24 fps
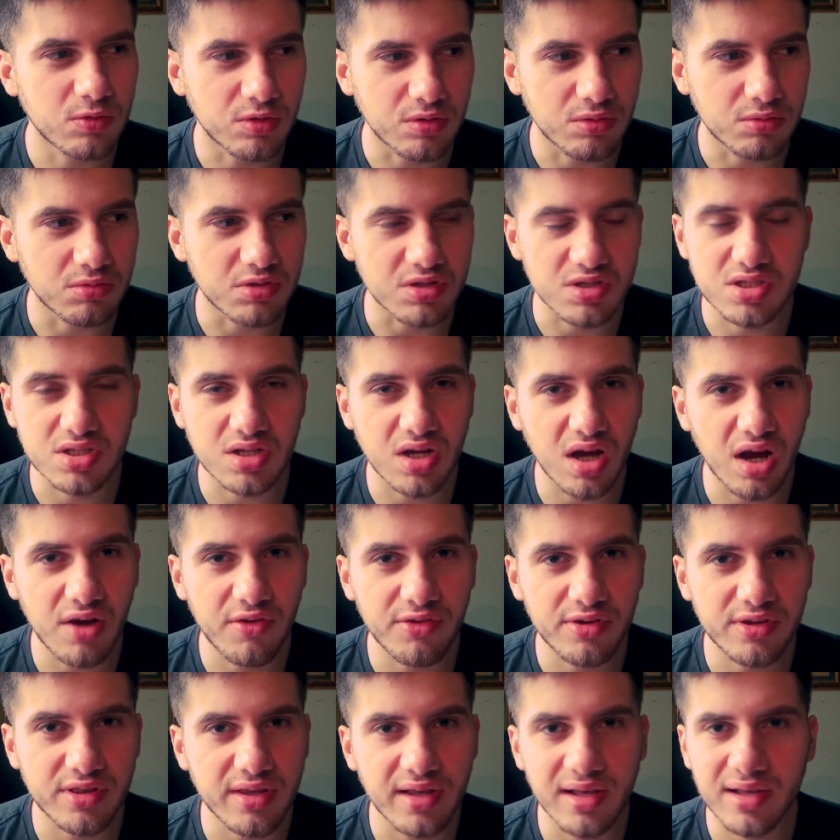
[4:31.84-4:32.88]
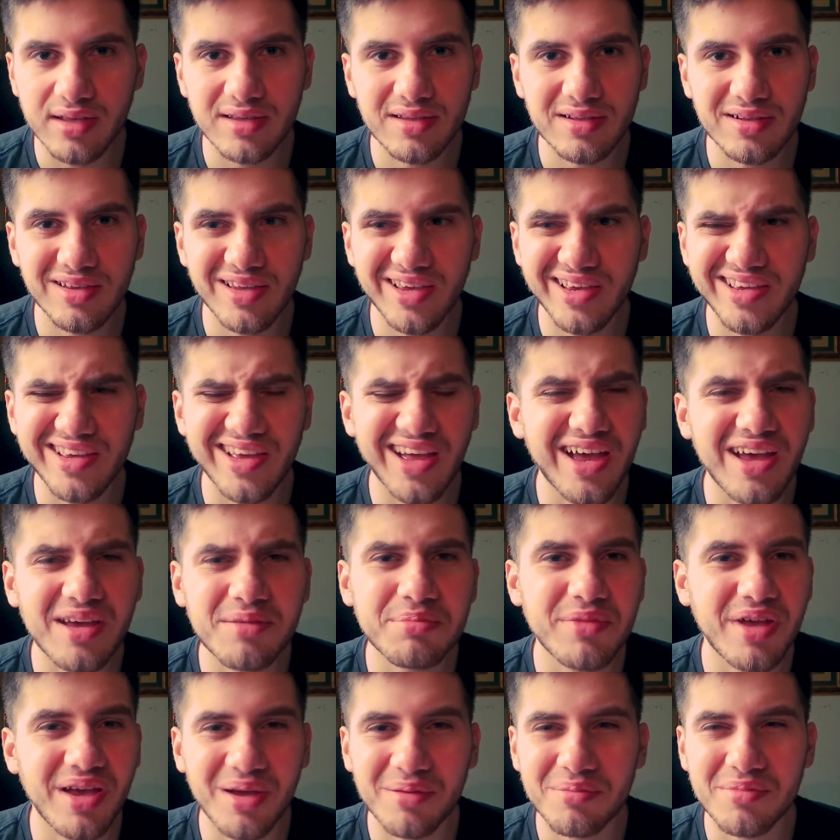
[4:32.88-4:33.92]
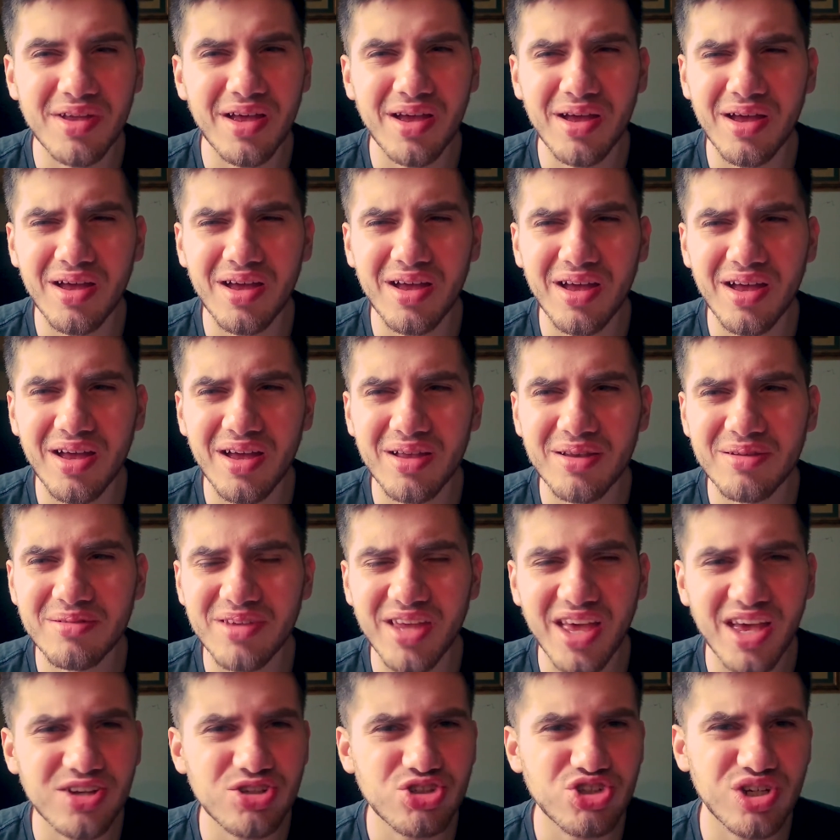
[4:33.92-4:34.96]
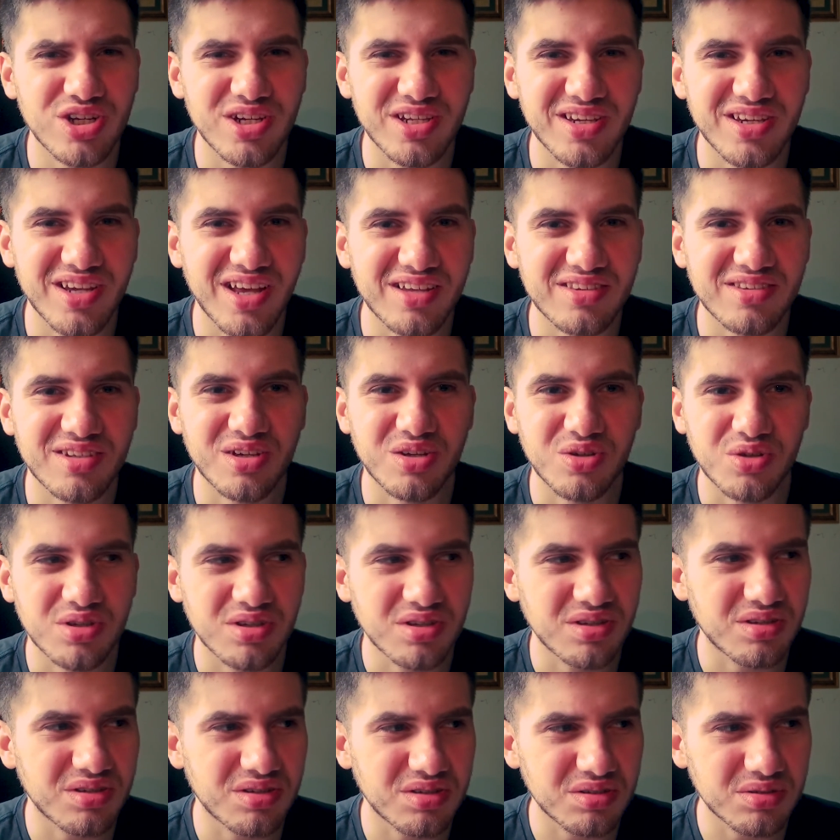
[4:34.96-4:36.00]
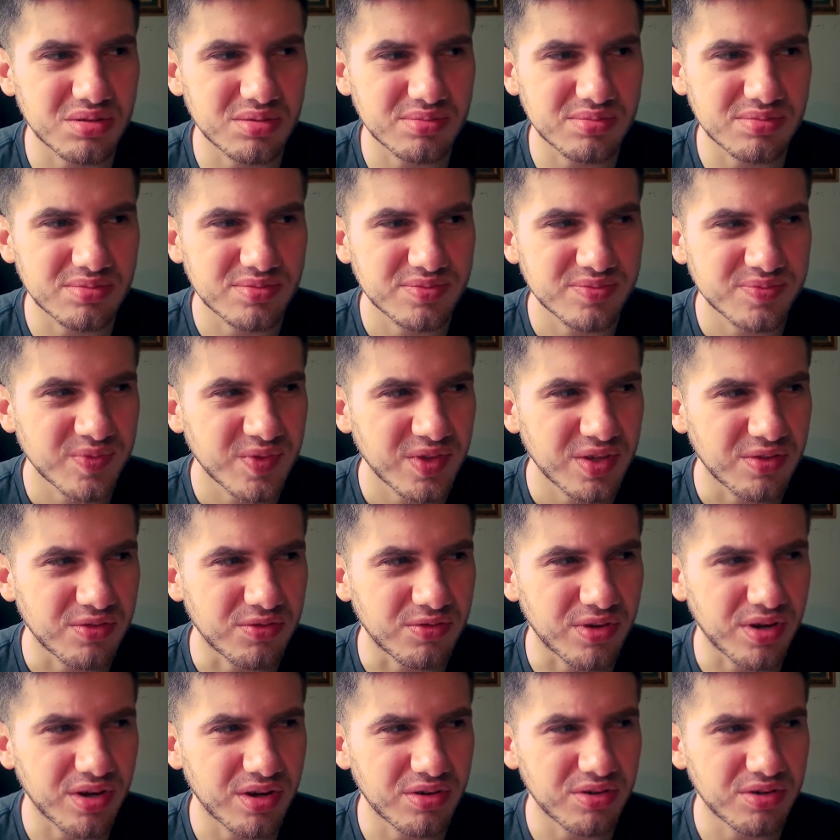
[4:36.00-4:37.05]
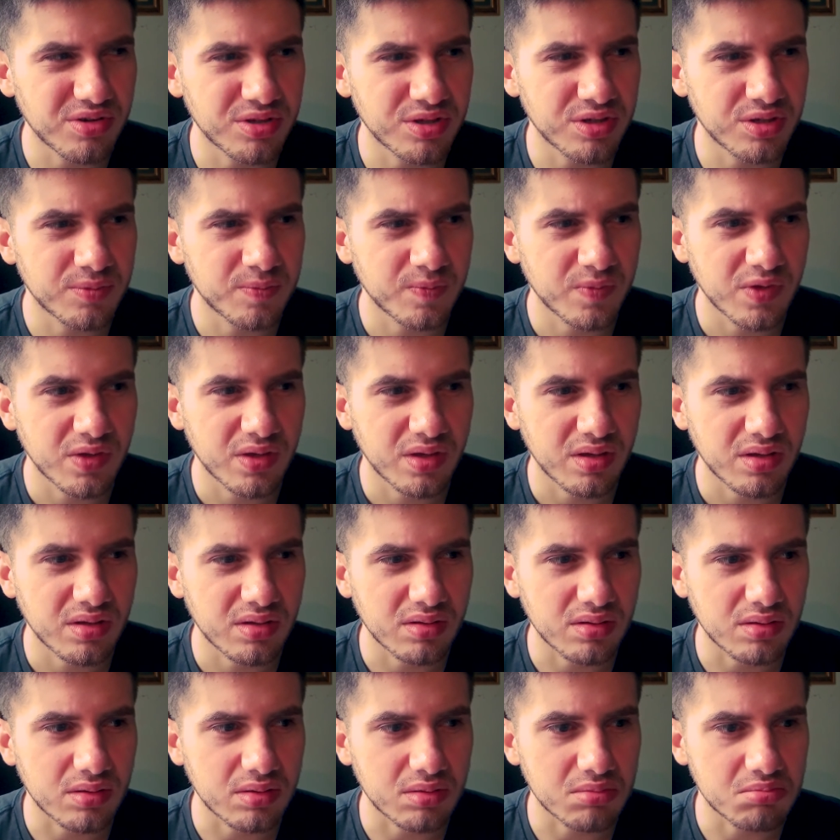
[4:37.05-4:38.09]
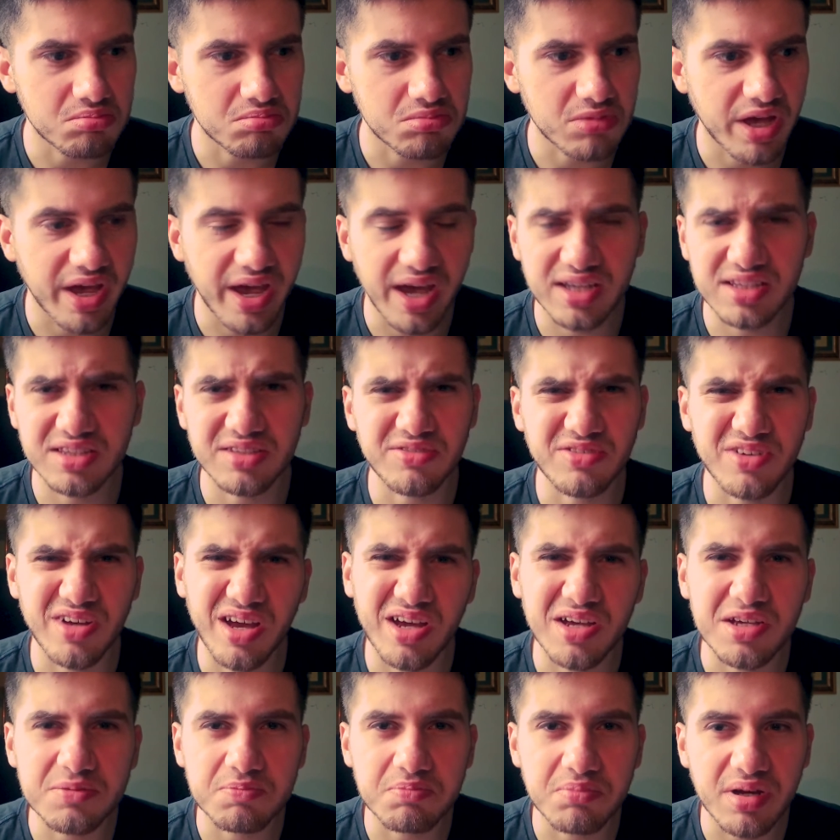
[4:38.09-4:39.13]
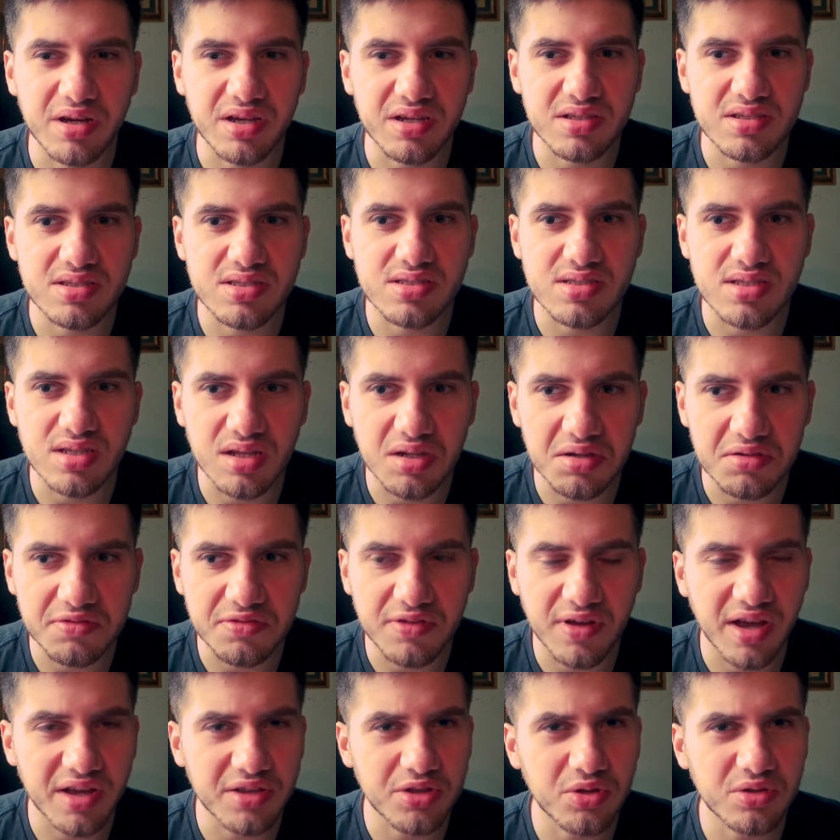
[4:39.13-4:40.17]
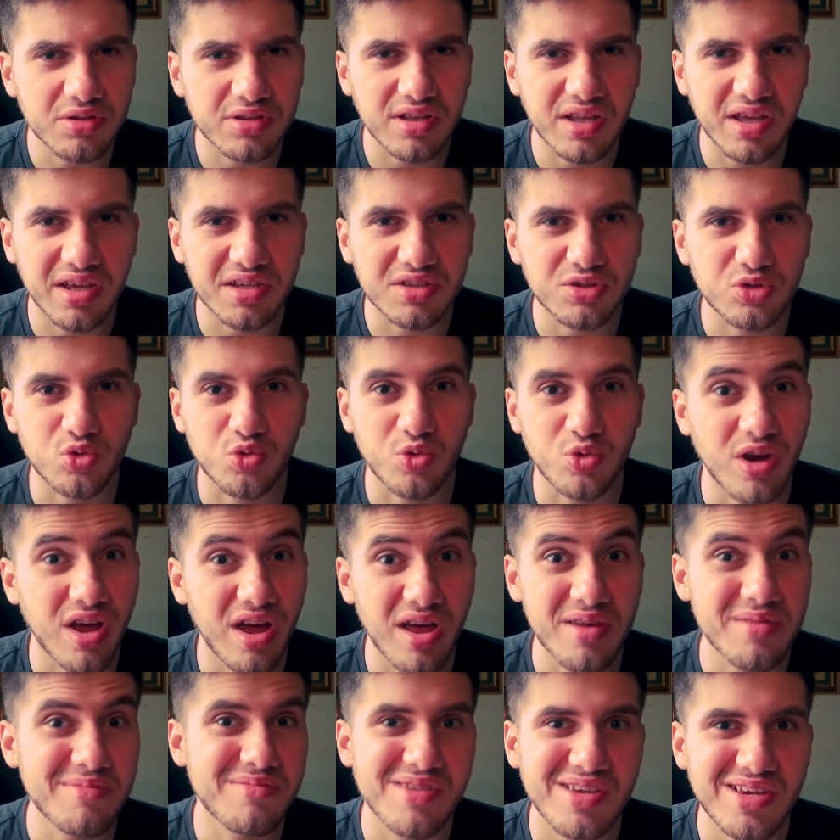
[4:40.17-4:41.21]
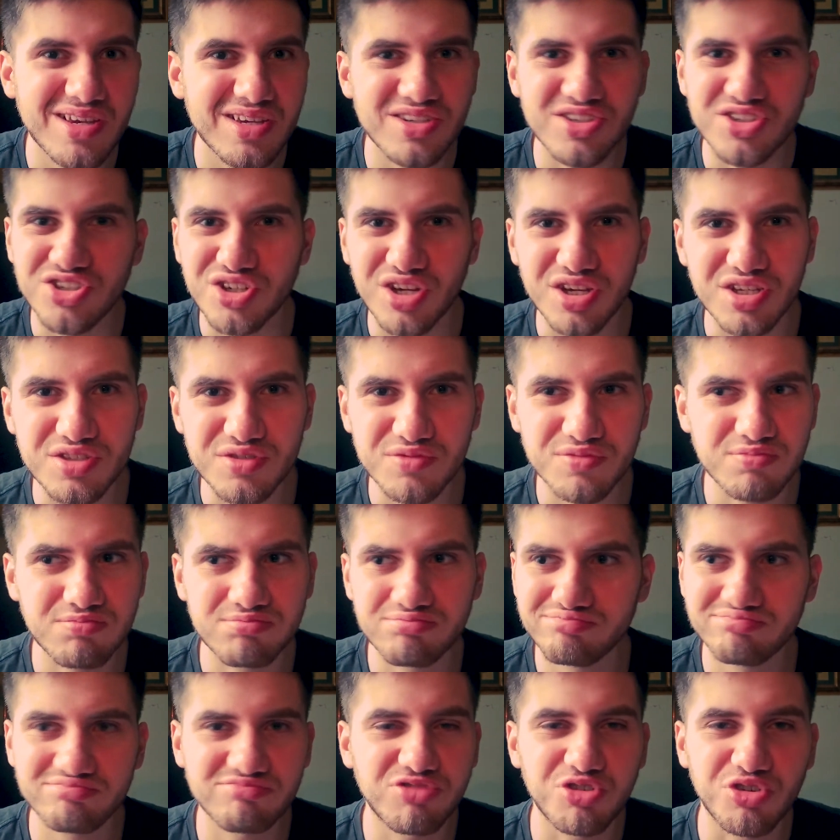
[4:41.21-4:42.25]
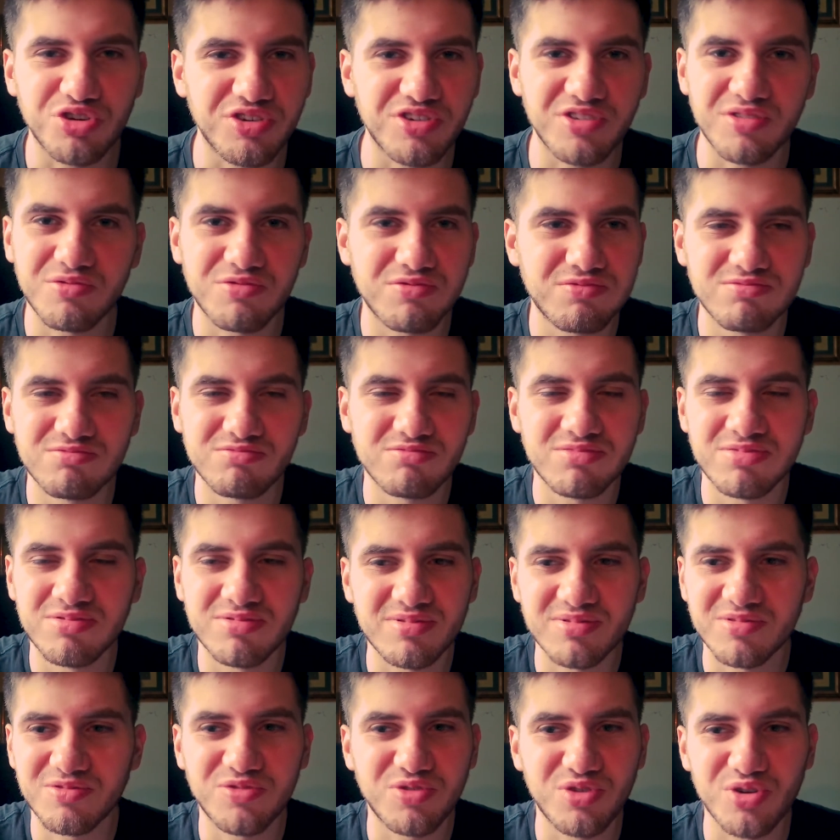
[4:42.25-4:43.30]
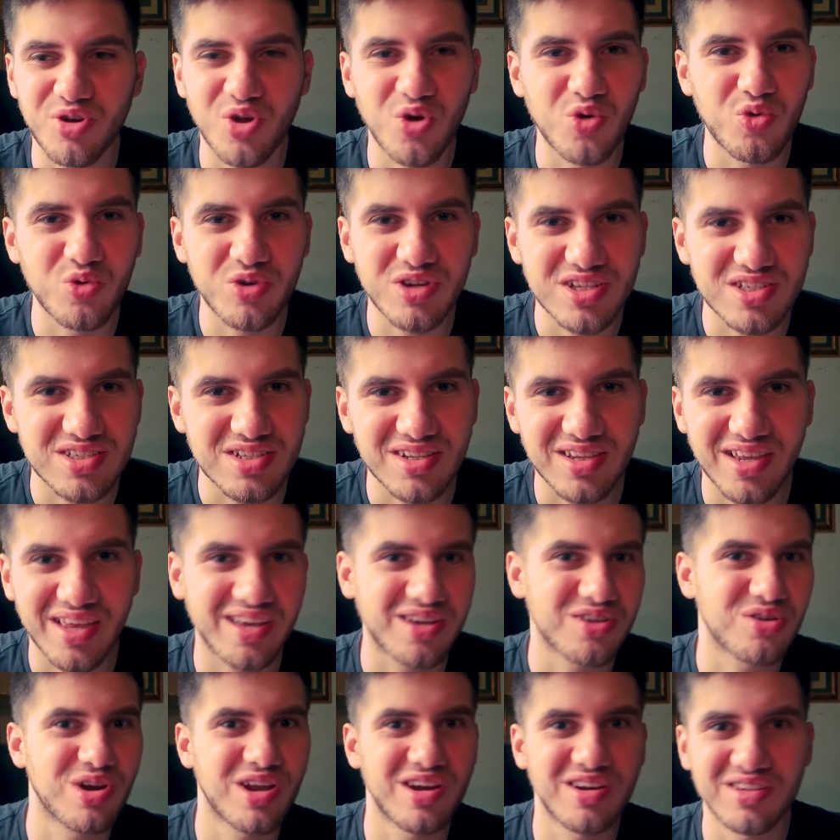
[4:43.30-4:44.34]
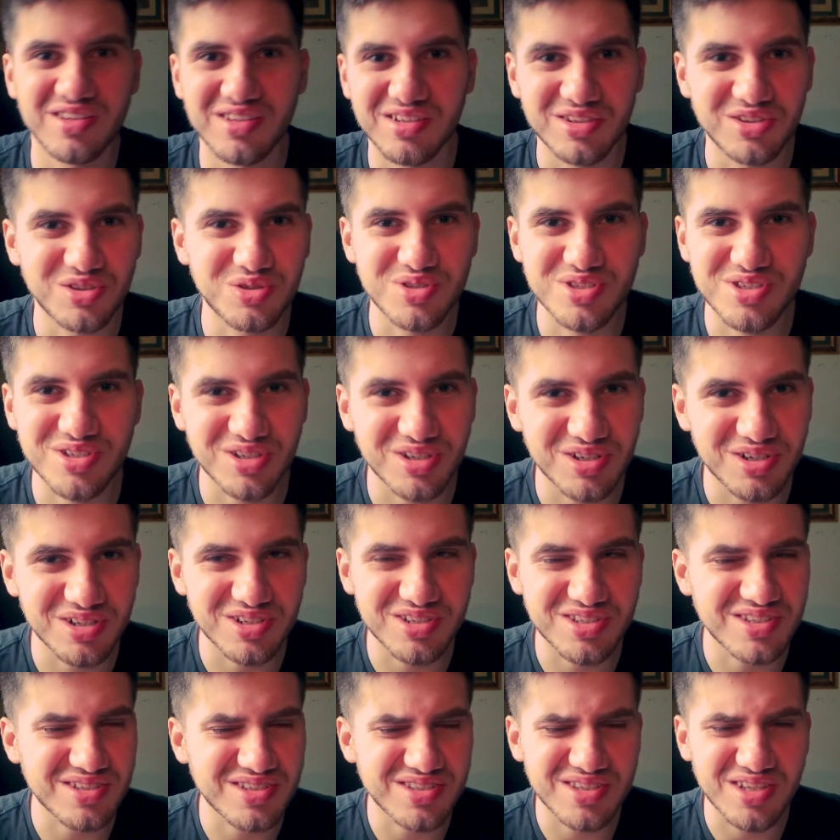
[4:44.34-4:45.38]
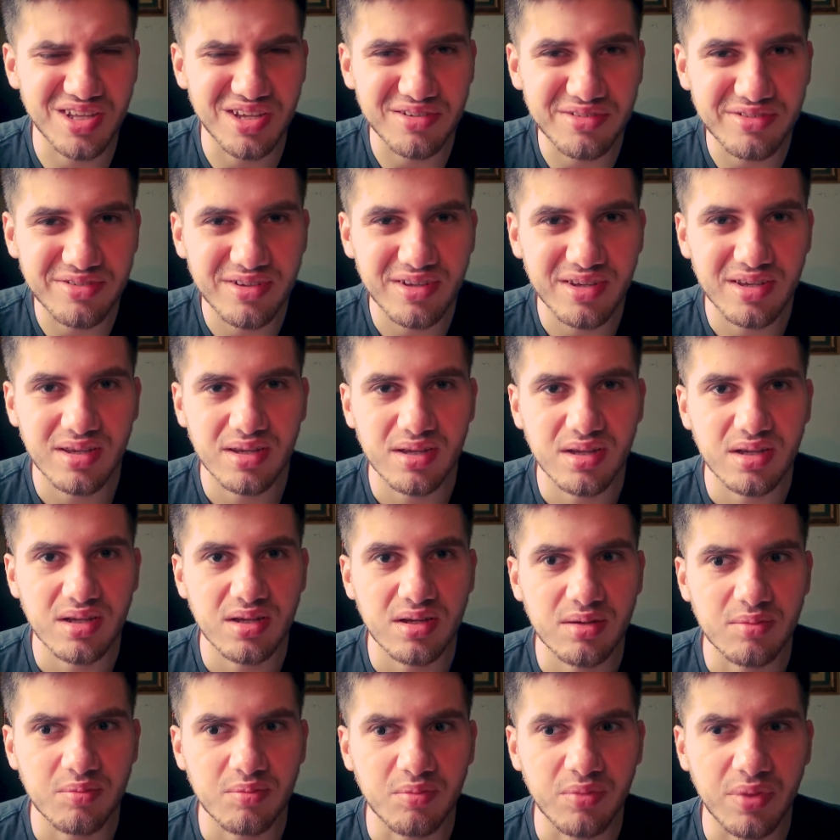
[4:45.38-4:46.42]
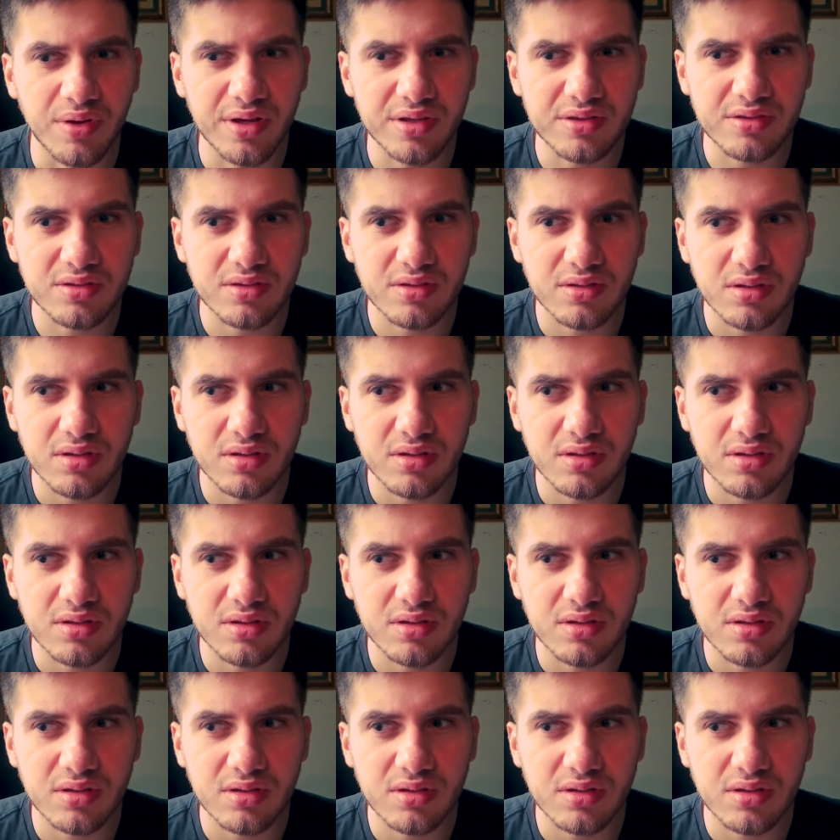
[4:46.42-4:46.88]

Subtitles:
discovered that, like, I'm naturally not a very active guy by itself. I don't like to run just for for no reason, like running into circles and stuff. But